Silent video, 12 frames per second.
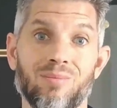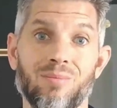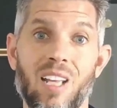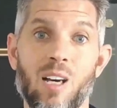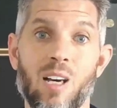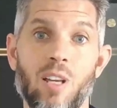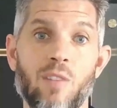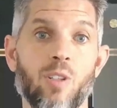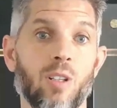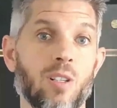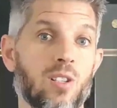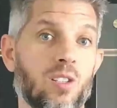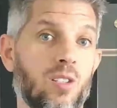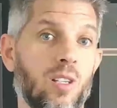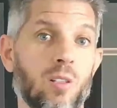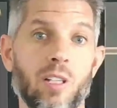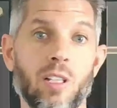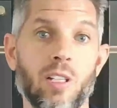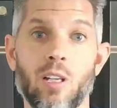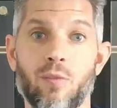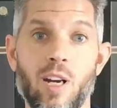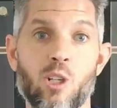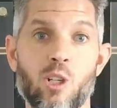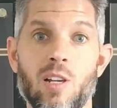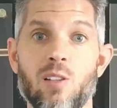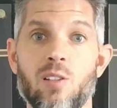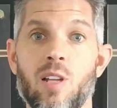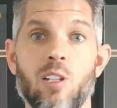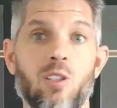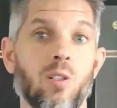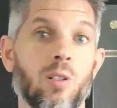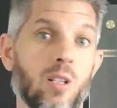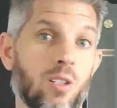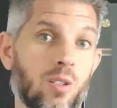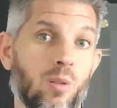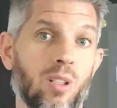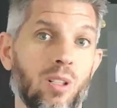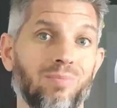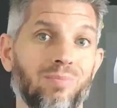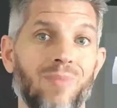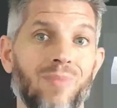Now, if you're considering a franchise like Stardust Solar,